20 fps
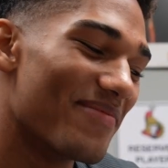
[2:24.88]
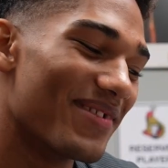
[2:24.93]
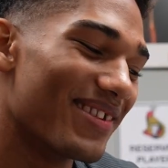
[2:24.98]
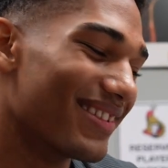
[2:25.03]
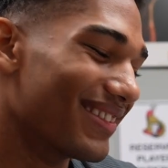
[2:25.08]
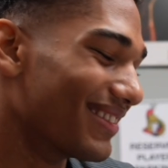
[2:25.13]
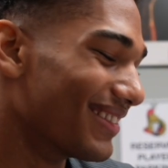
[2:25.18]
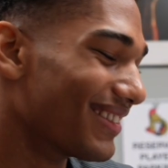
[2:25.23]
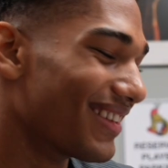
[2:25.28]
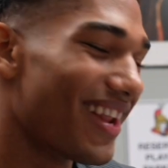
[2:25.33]

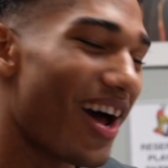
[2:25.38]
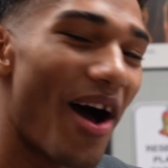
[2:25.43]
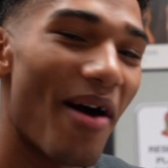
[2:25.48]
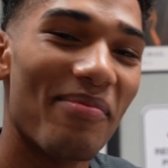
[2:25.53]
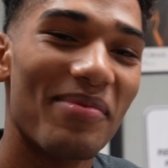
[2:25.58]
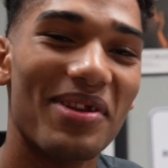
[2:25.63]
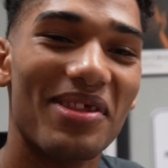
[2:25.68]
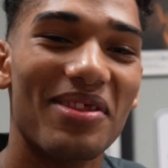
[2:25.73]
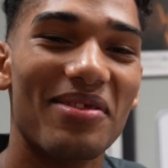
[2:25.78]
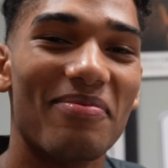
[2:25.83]
been hopping
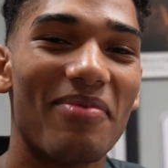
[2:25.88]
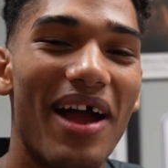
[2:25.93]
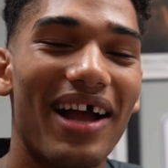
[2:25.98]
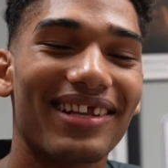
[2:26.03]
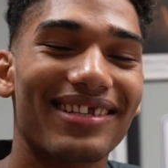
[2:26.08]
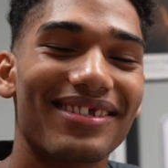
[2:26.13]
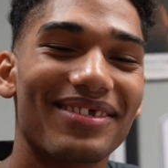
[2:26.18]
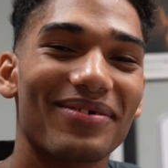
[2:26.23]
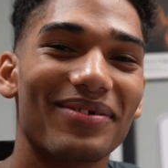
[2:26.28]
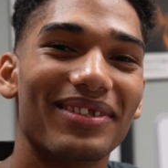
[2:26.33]
into the
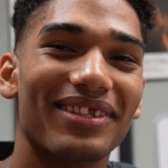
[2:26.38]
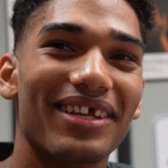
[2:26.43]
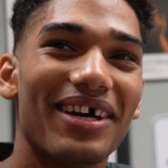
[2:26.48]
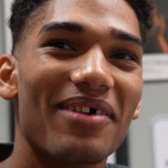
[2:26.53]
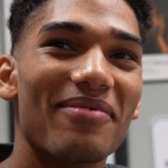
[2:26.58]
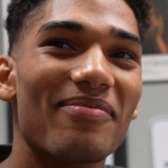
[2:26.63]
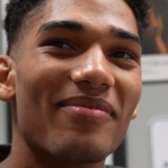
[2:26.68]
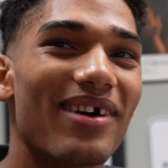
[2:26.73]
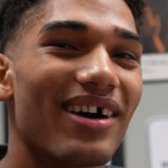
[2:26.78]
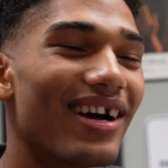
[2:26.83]
practices with
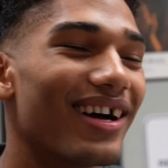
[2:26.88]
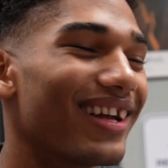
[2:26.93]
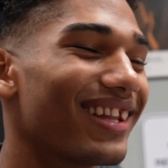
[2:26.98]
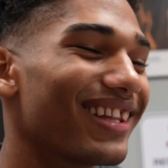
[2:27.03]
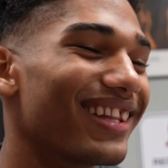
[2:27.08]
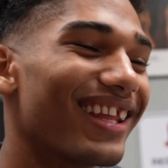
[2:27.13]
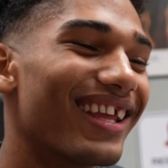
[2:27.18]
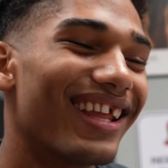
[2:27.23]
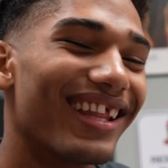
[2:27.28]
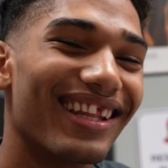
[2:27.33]
them.
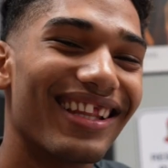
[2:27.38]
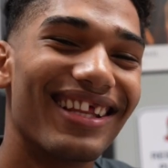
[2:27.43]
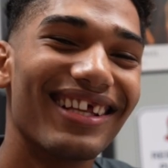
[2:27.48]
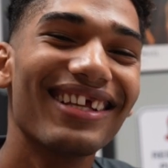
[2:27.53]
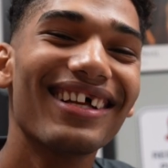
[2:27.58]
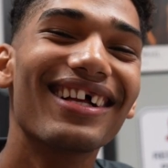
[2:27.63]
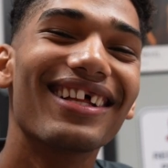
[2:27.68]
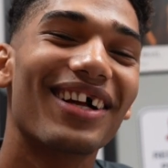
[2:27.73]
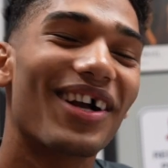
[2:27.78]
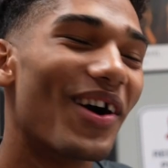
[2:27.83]

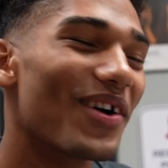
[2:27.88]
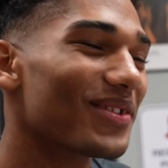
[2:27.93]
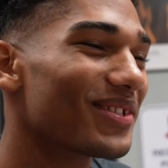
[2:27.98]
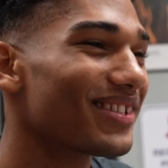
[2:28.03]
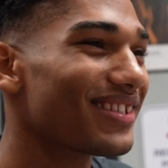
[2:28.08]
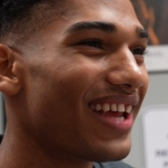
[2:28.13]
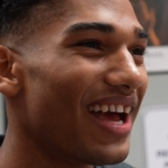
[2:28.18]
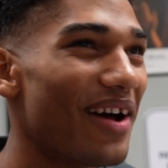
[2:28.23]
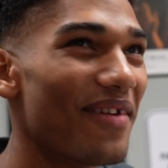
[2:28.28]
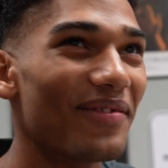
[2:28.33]
coaches
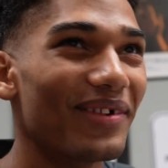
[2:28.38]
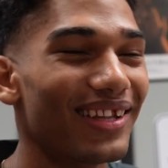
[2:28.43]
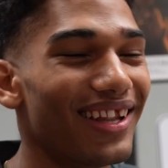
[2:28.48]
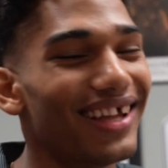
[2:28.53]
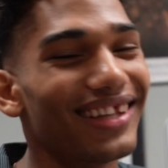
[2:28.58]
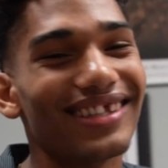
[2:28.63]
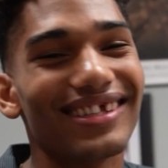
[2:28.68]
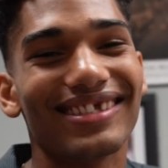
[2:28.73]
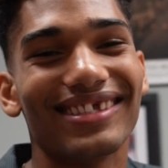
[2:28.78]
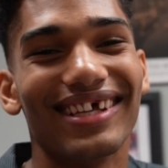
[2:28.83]
have a lot
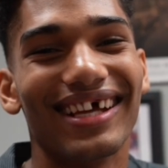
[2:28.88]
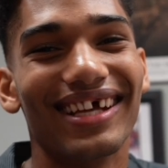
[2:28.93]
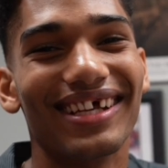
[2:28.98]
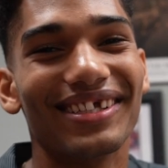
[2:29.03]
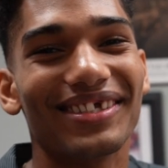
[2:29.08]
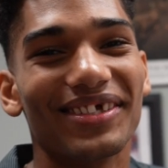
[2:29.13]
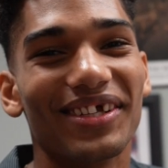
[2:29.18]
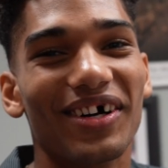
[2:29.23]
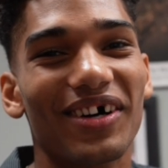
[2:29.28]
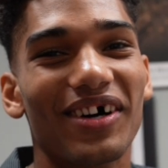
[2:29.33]
to say,
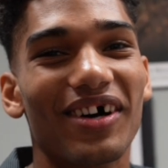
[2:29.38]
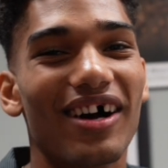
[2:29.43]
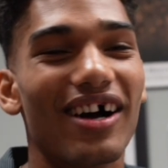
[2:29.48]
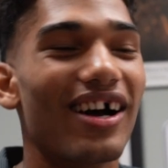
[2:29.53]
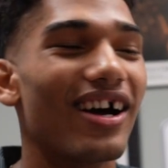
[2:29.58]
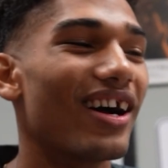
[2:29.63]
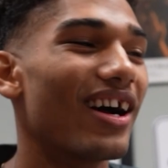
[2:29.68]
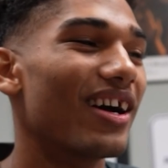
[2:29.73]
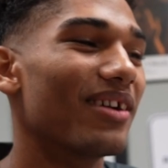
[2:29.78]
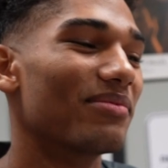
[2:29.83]
so
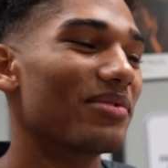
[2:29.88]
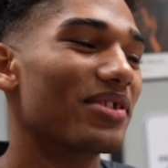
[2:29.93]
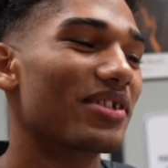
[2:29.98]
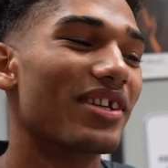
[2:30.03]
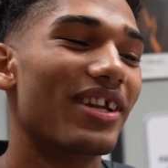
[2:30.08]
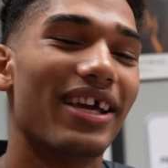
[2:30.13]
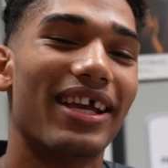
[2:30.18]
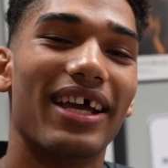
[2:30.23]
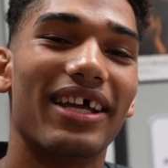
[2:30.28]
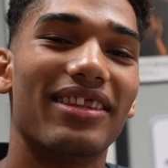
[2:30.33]
I'm just gonna
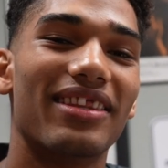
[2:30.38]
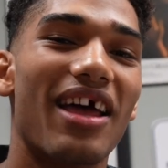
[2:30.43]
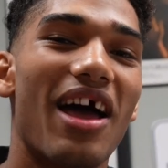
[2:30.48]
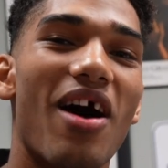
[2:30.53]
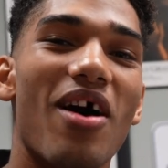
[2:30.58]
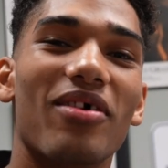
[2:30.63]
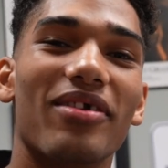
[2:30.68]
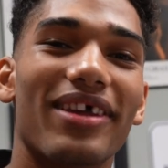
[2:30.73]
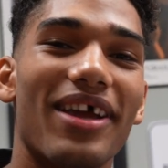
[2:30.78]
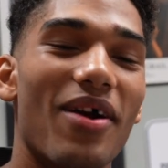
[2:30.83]
get
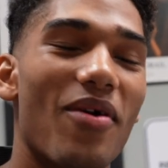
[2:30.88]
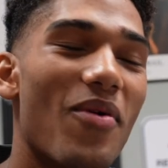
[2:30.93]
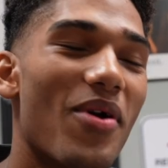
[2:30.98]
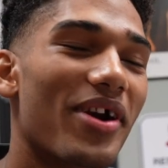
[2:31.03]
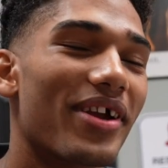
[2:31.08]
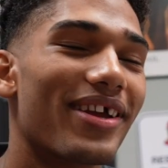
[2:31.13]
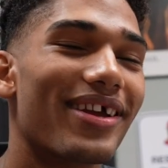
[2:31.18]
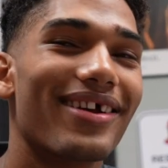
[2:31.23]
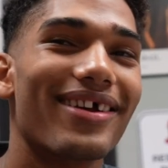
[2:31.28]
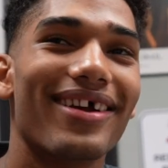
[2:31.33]
down, get
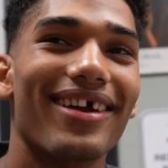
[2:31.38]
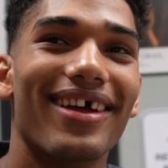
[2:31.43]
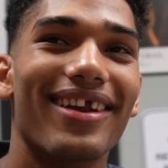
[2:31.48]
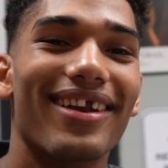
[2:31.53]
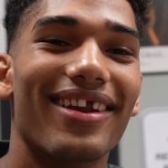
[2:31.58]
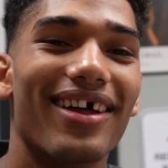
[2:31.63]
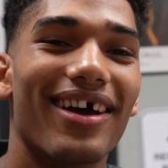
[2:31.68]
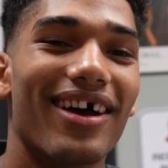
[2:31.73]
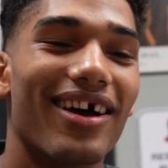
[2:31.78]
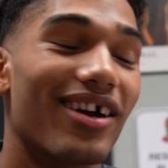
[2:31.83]
working, and
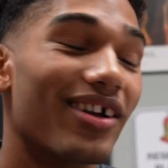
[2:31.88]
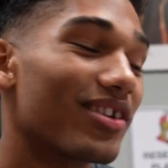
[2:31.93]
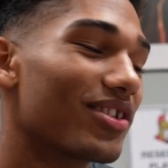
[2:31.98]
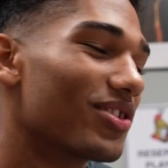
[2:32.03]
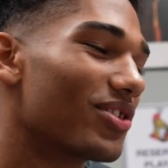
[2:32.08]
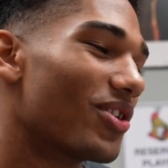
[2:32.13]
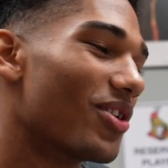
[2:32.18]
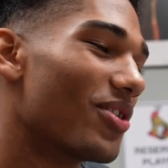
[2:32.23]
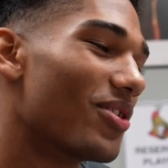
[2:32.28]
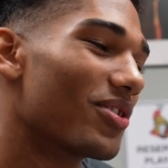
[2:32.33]

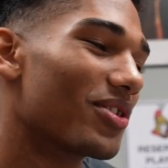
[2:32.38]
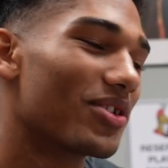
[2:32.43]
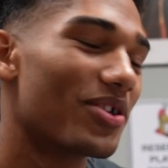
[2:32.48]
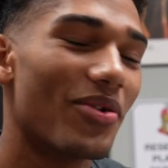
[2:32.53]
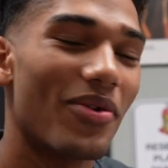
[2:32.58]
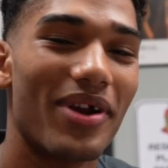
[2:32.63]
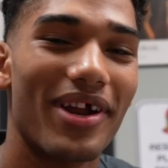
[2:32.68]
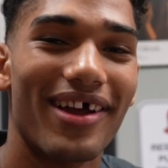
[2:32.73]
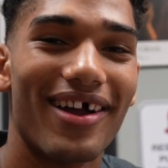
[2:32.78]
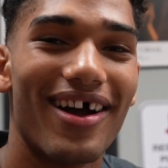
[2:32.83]
show what
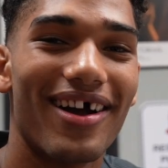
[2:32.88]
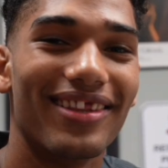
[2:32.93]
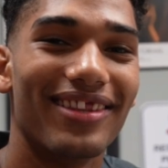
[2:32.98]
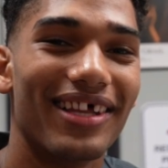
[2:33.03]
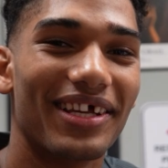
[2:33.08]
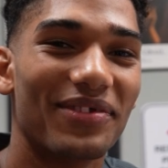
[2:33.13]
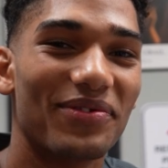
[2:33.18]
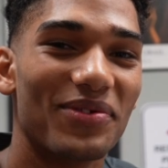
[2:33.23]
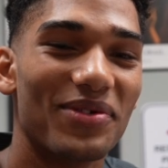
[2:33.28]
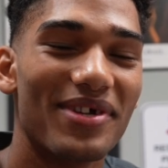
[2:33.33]
I got in the next
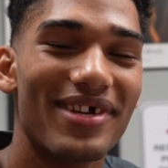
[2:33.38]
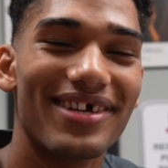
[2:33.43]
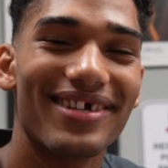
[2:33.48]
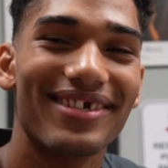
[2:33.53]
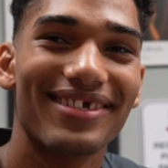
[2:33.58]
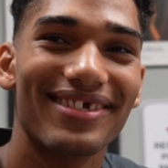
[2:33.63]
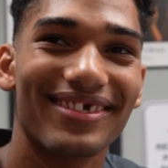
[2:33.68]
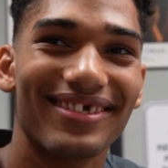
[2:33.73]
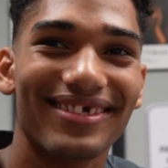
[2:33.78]
few years.